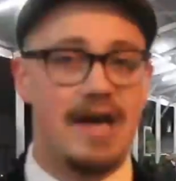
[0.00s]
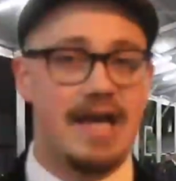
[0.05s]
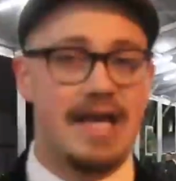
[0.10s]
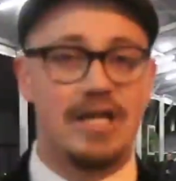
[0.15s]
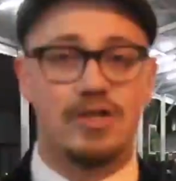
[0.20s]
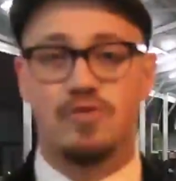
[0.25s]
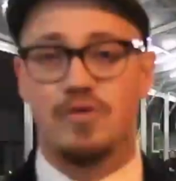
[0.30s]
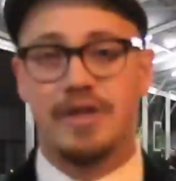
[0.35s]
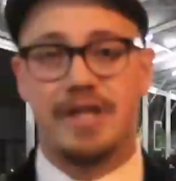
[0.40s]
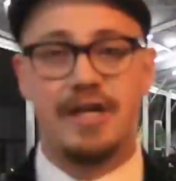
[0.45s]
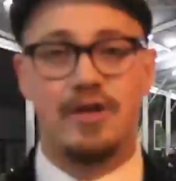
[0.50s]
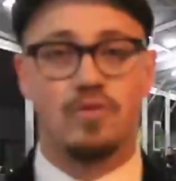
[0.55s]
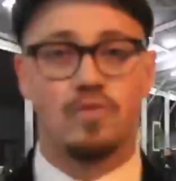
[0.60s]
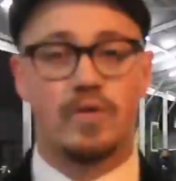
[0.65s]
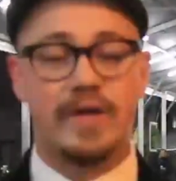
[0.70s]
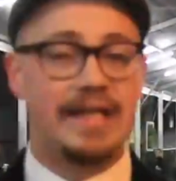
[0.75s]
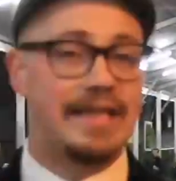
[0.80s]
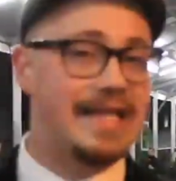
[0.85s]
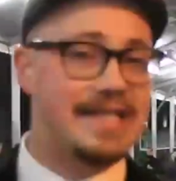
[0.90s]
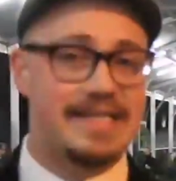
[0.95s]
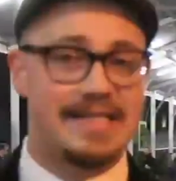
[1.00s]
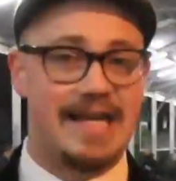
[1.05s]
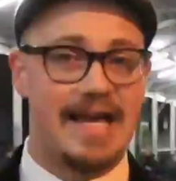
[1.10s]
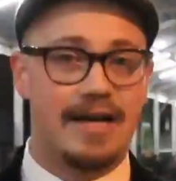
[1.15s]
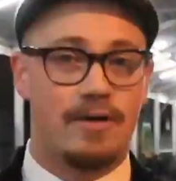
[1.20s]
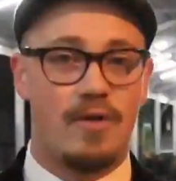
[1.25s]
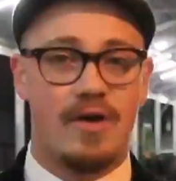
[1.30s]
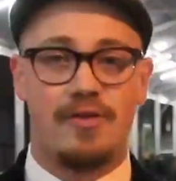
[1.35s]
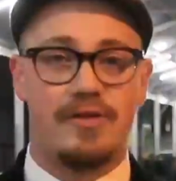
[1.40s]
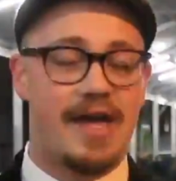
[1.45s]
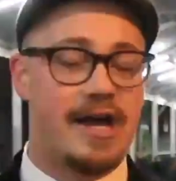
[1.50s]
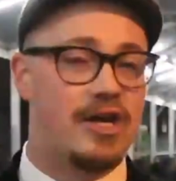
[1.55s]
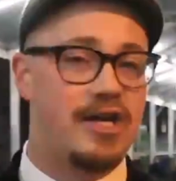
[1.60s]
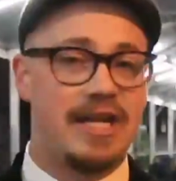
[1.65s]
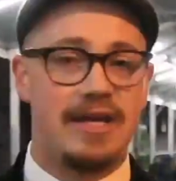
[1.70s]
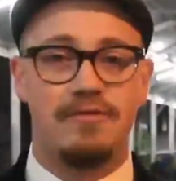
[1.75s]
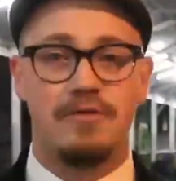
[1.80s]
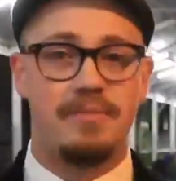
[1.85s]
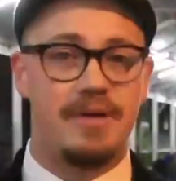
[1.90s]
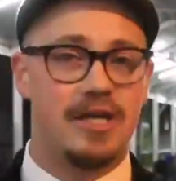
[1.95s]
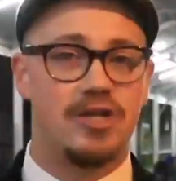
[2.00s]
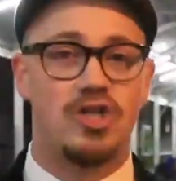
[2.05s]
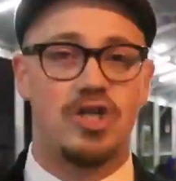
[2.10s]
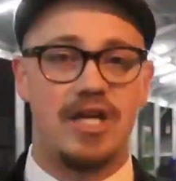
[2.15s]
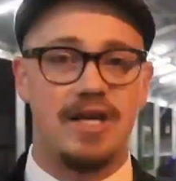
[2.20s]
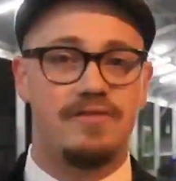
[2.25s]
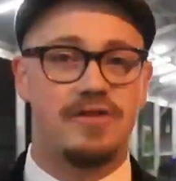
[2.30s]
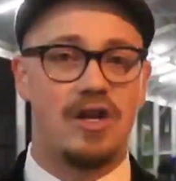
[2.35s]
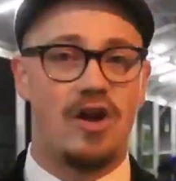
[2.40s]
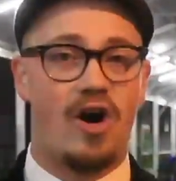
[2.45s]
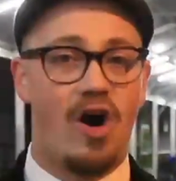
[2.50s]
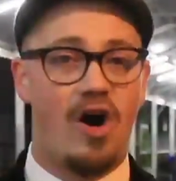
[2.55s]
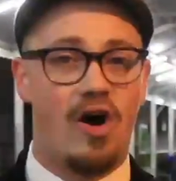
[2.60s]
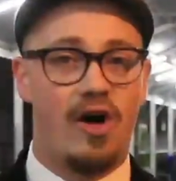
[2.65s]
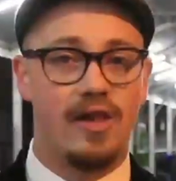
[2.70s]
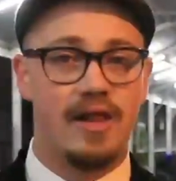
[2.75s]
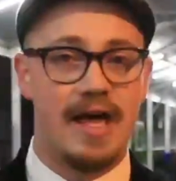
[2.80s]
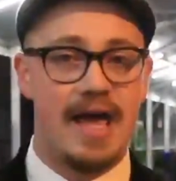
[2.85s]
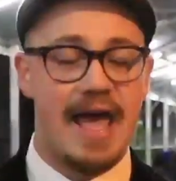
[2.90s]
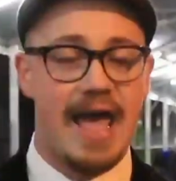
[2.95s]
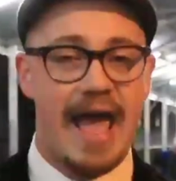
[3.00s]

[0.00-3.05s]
is really realistic, whether that could even be achieved at all.